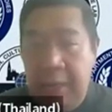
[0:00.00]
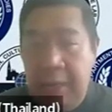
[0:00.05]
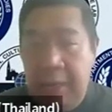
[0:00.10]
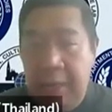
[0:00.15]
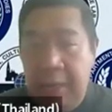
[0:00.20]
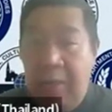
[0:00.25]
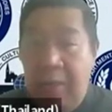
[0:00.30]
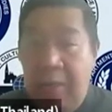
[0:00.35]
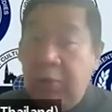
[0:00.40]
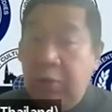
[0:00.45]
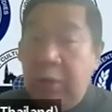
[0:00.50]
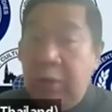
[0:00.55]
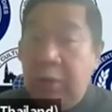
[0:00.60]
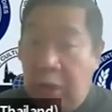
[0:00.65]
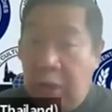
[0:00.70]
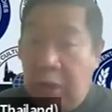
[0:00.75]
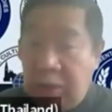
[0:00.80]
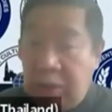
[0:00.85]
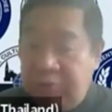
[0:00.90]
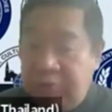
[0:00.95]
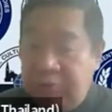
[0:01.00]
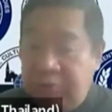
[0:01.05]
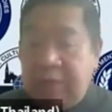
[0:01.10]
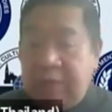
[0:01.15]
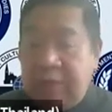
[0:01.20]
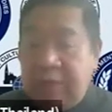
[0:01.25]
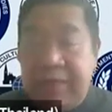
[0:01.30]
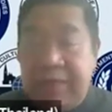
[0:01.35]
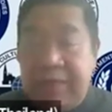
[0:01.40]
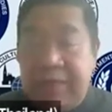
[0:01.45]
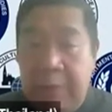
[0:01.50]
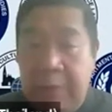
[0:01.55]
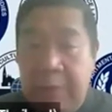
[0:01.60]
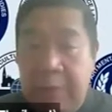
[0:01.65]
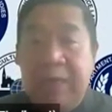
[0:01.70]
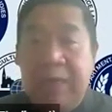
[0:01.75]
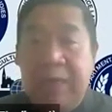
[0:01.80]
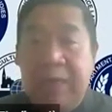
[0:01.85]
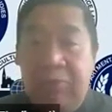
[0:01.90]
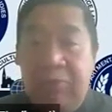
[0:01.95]
philosophers are deeply
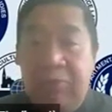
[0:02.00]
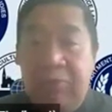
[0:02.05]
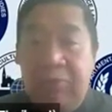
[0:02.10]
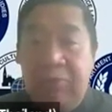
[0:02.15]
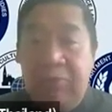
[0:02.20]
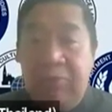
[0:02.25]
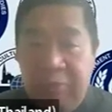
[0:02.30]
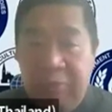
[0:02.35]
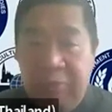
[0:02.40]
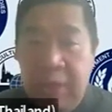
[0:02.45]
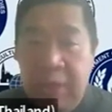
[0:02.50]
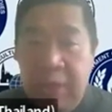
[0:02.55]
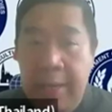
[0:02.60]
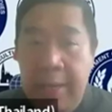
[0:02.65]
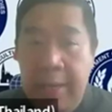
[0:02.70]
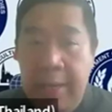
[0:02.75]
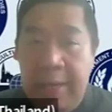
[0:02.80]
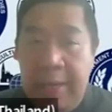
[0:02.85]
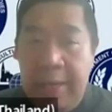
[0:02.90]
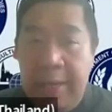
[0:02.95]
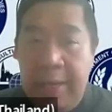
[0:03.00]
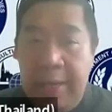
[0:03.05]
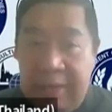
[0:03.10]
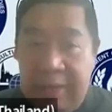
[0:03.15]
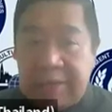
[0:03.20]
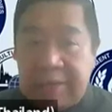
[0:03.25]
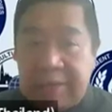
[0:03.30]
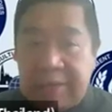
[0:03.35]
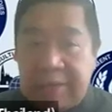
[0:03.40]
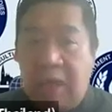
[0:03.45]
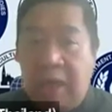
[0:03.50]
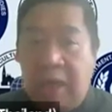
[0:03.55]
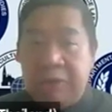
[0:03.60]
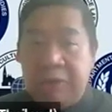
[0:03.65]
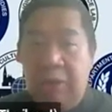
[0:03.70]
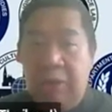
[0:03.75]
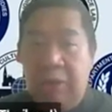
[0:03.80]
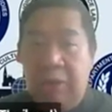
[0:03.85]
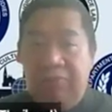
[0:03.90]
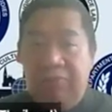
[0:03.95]
involved in the discussion
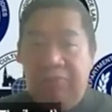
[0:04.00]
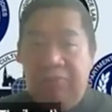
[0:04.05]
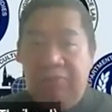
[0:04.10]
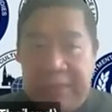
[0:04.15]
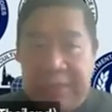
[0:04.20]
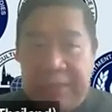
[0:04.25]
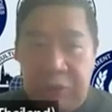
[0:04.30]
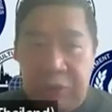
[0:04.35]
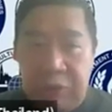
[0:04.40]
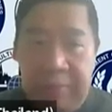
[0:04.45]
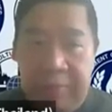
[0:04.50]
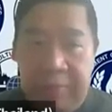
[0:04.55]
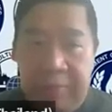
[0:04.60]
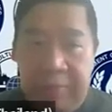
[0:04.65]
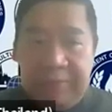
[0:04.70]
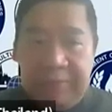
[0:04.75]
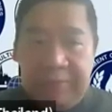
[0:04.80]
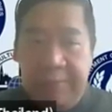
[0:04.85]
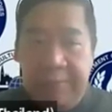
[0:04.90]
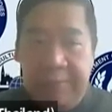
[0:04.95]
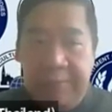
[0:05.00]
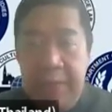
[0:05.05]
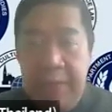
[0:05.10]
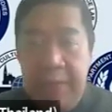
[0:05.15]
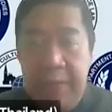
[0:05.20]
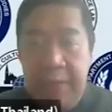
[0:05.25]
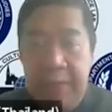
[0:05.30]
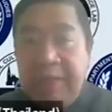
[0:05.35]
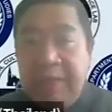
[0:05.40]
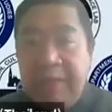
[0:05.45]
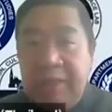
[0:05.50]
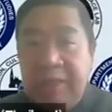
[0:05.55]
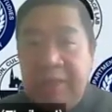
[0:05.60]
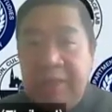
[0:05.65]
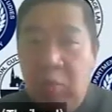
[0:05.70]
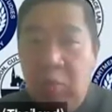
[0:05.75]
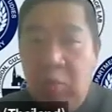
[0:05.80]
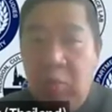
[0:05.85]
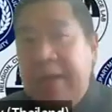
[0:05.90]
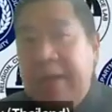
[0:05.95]
of transhumanism. The same with
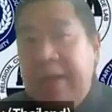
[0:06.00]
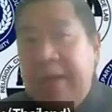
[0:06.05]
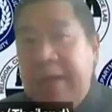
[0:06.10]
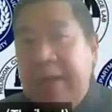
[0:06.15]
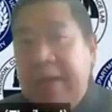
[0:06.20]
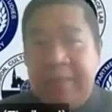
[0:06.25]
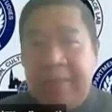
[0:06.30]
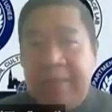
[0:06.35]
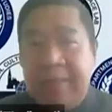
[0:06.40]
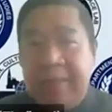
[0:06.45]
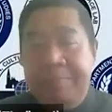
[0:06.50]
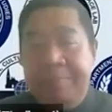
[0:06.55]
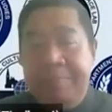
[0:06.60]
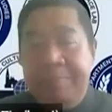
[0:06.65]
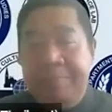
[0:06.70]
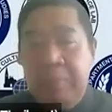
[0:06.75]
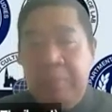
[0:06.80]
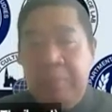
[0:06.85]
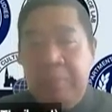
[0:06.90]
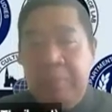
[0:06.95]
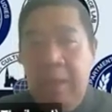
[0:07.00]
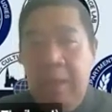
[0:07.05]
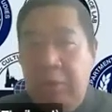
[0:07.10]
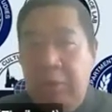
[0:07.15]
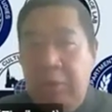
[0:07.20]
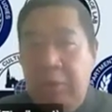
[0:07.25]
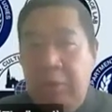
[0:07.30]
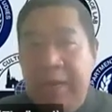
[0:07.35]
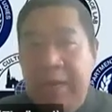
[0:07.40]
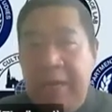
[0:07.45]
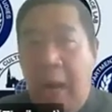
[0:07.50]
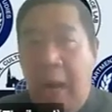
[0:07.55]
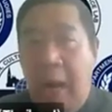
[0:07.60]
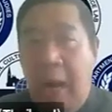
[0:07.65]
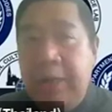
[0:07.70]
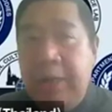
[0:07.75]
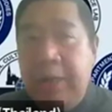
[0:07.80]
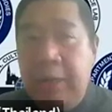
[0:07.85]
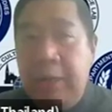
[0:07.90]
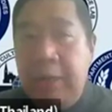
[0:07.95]
NASA. You need
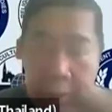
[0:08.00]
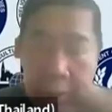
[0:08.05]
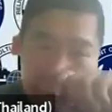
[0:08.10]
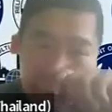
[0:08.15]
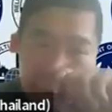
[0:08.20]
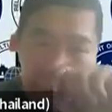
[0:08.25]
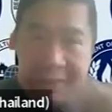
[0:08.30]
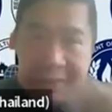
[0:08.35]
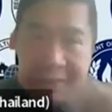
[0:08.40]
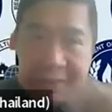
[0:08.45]
archaeologists